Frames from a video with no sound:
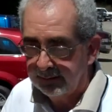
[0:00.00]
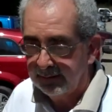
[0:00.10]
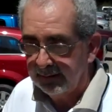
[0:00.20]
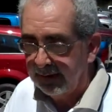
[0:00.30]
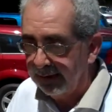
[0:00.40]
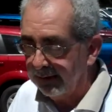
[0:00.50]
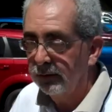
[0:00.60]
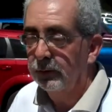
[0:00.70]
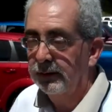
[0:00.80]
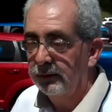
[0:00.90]
delay
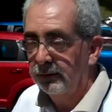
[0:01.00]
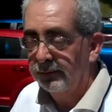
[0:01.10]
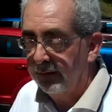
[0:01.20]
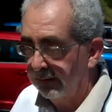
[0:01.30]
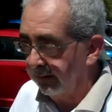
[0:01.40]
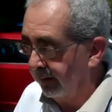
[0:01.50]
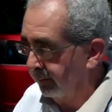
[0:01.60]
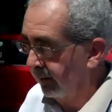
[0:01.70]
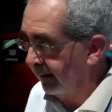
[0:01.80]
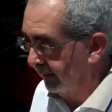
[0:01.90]
when you do finally
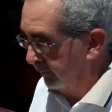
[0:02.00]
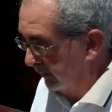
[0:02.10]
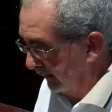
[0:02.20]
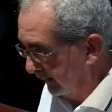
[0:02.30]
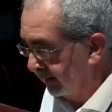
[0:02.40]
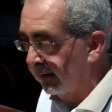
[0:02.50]
apply the brake.